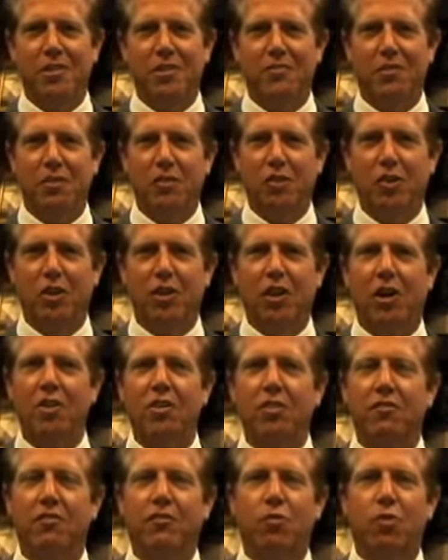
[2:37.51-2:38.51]
If you look on
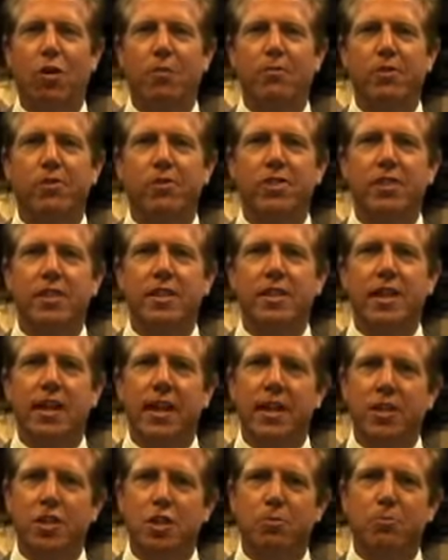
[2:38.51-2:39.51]
the form, you'll see
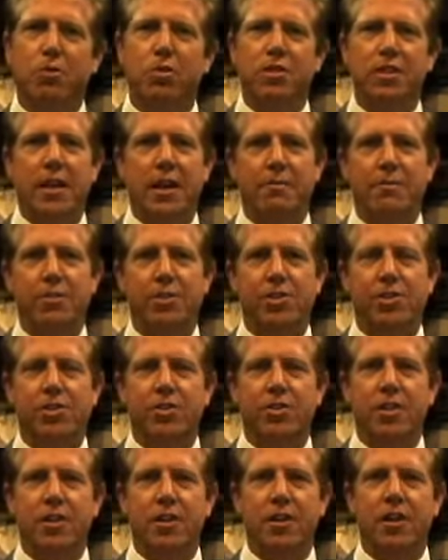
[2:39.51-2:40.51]
tangible
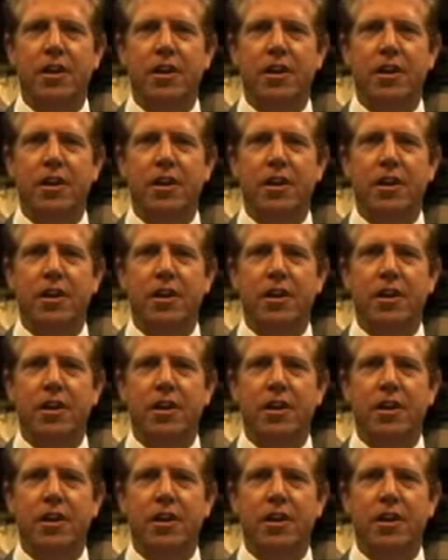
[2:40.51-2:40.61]
damages,